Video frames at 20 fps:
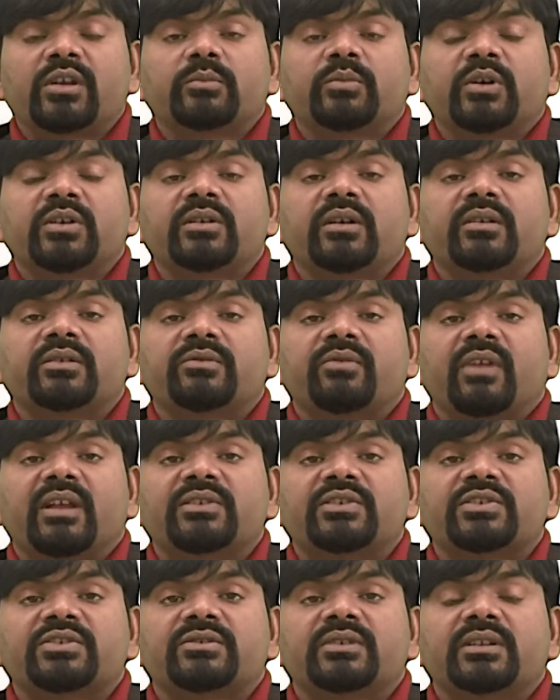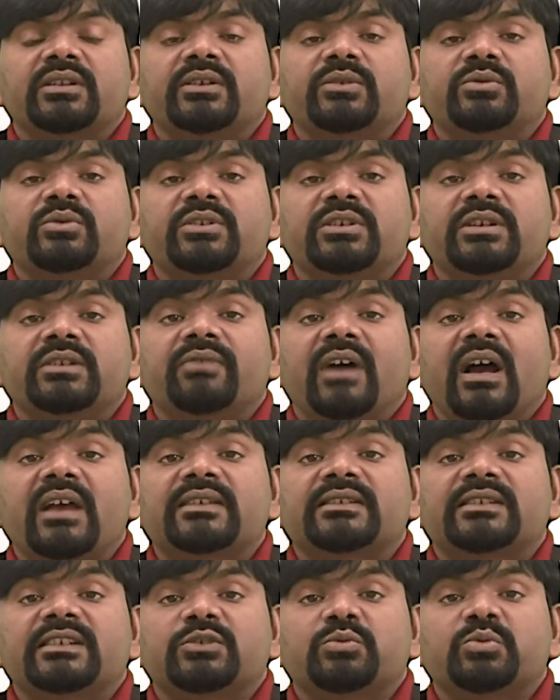about transitional
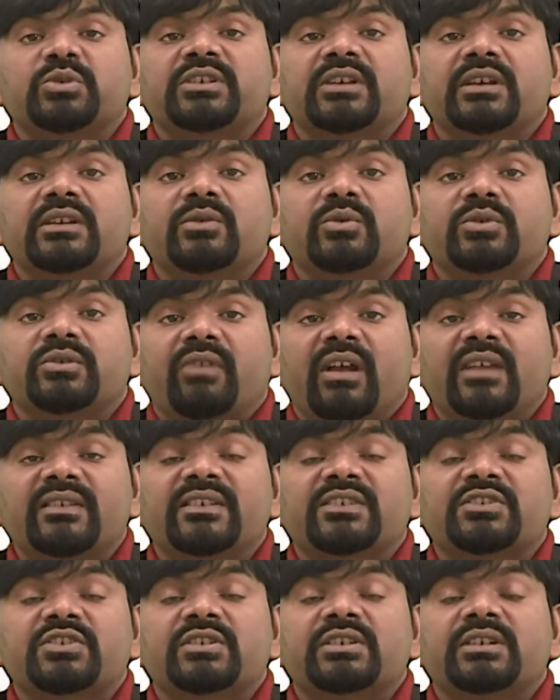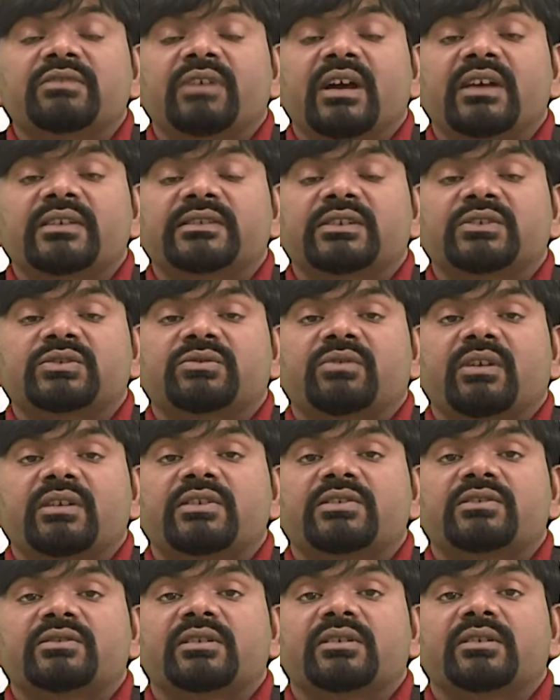devices which are used, transition devices,
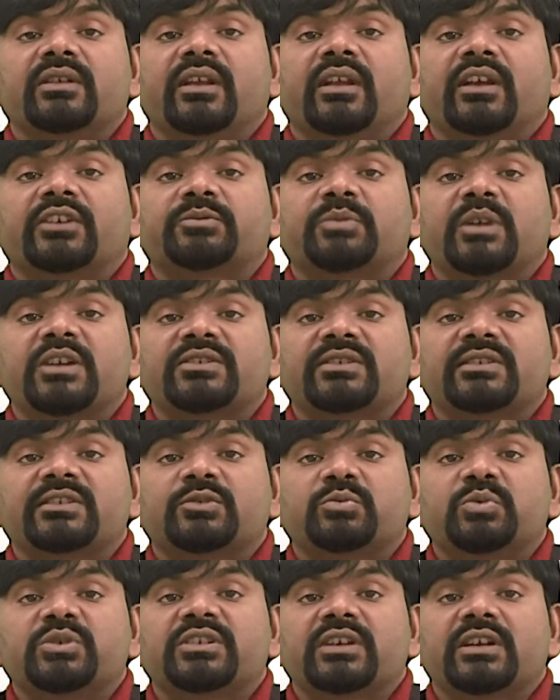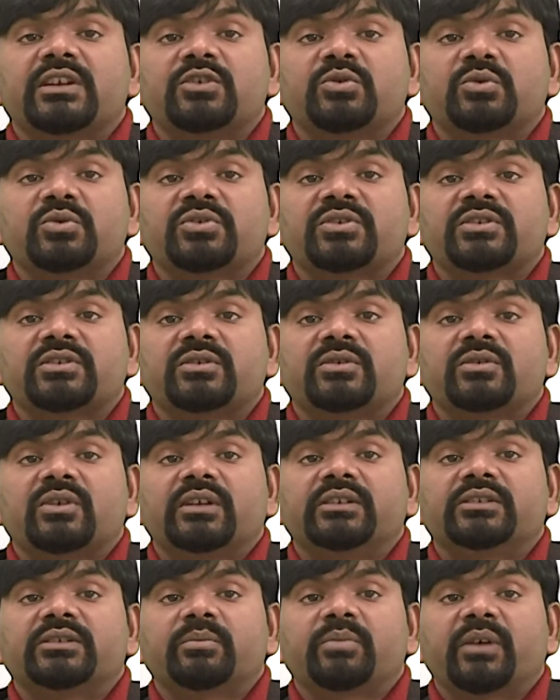transitional expressions which are used
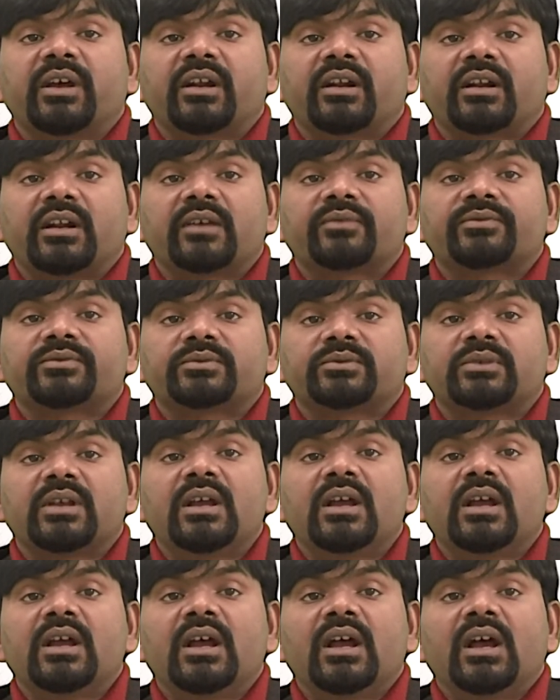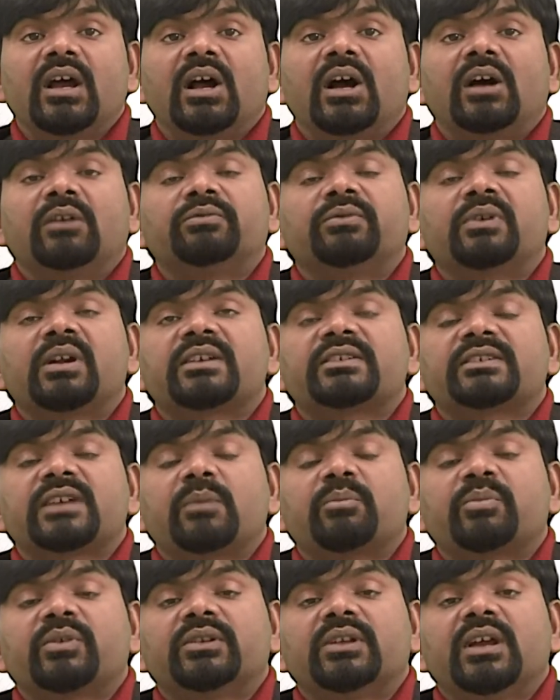in the paragraphs. For
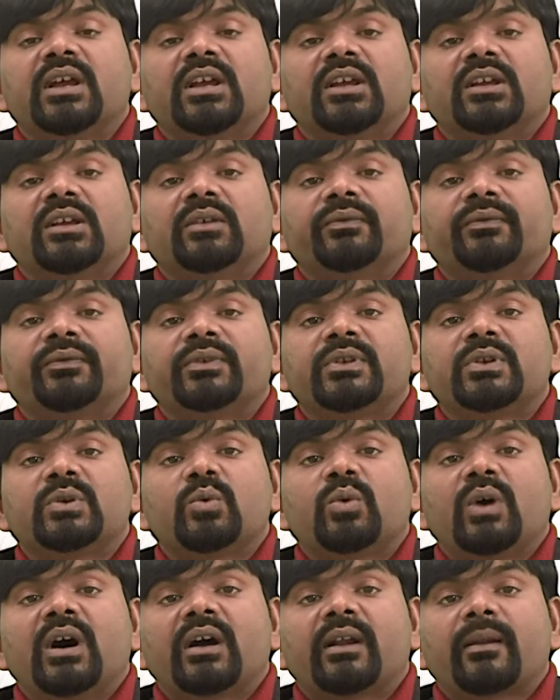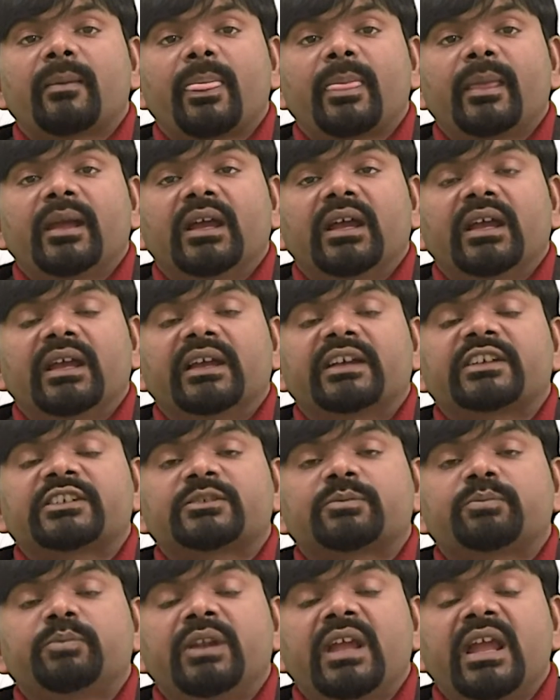example, if you are
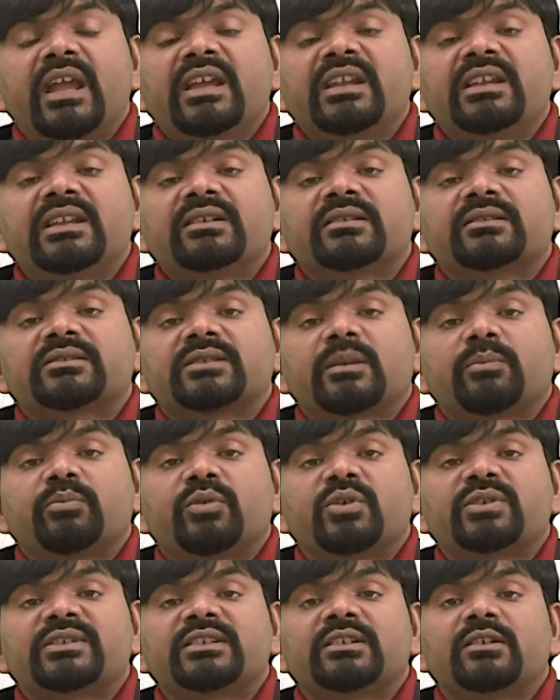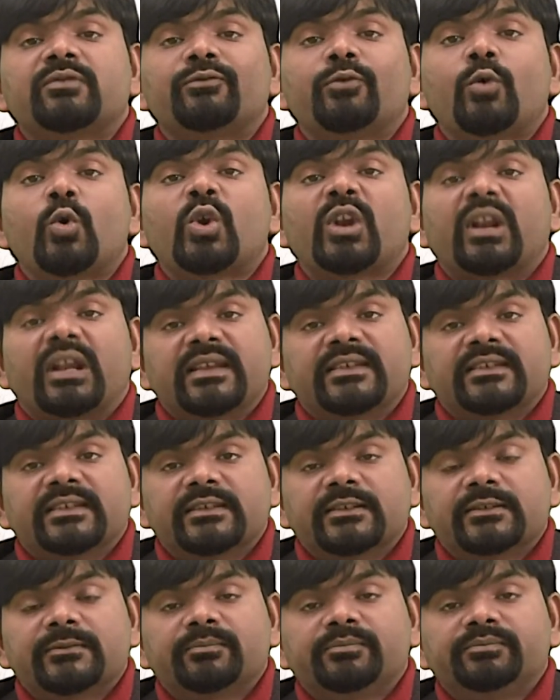explaining, supposing 4
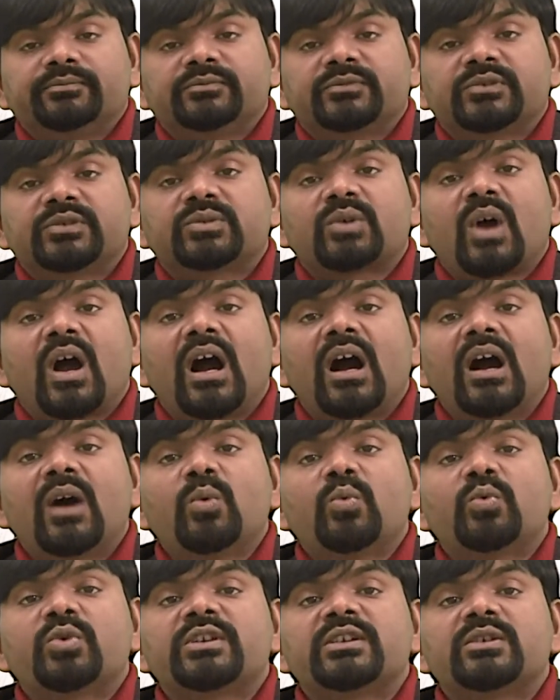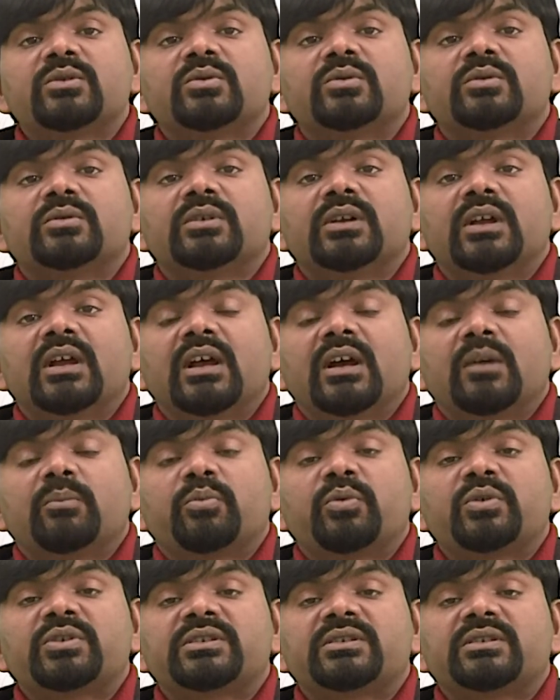reasons, so how would you
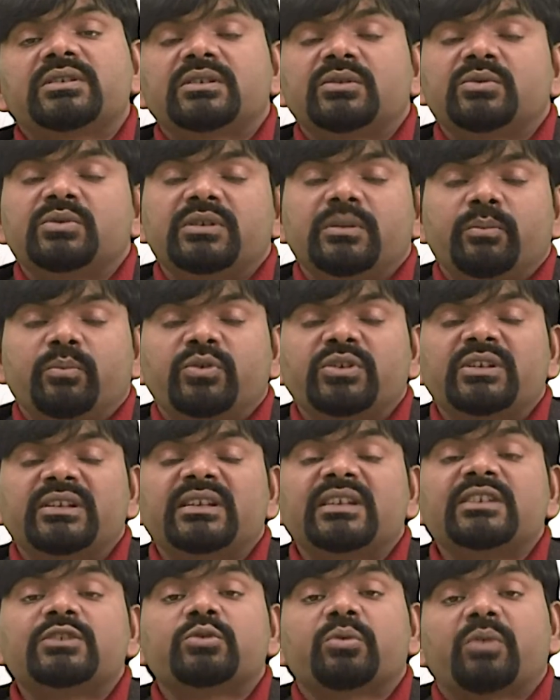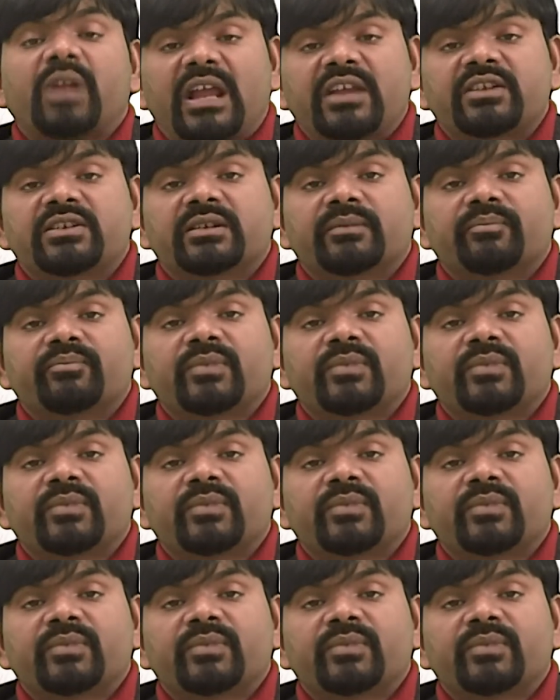put it into writing?